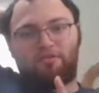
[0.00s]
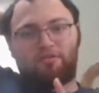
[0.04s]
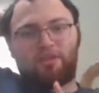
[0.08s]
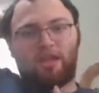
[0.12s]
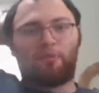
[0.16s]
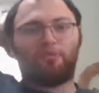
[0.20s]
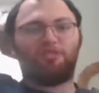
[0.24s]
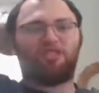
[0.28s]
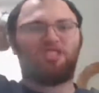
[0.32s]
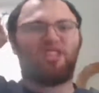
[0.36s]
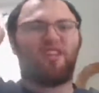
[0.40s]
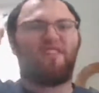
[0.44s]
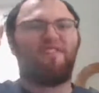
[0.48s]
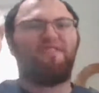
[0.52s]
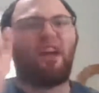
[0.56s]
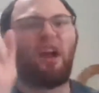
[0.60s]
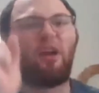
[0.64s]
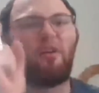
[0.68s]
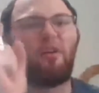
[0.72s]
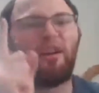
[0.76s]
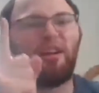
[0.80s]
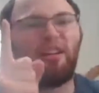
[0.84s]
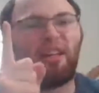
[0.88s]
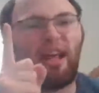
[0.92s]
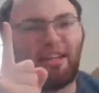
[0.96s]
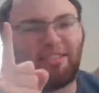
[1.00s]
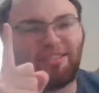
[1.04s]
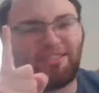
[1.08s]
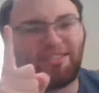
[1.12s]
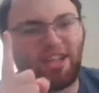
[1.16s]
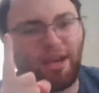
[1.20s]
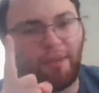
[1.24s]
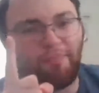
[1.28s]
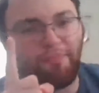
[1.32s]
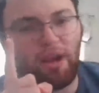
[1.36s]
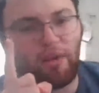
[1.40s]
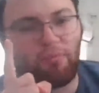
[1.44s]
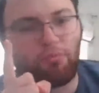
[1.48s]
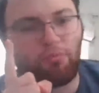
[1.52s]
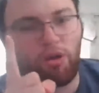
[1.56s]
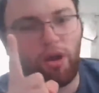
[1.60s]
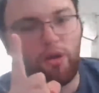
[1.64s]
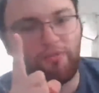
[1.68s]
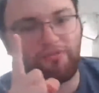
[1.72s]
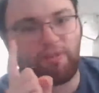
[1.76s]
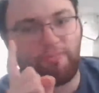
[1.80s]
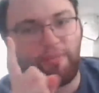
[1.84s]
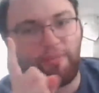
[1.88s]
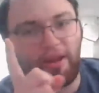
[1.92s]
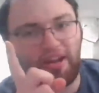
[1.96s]
That was the very last time that Raw
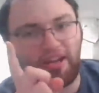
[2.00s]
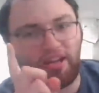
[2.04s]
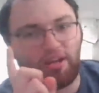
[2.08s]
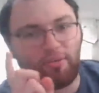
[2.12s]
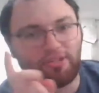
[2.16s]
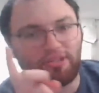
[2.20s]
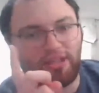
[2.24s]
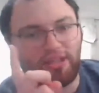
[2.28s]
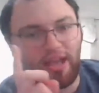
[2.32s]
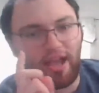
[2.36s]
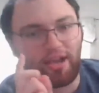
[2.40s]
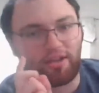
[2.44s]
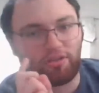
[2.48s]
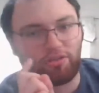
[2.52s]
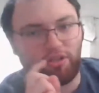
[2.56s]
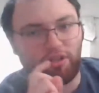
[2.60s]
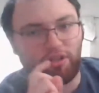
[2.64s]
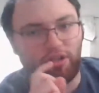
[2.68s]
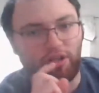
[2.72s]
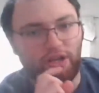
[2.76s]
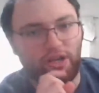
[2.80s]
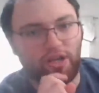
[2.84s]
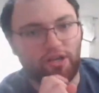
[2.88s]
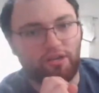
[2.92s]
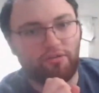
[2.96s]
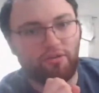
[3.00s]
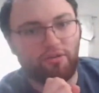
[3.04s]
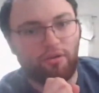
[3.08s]
after Mania was actually good.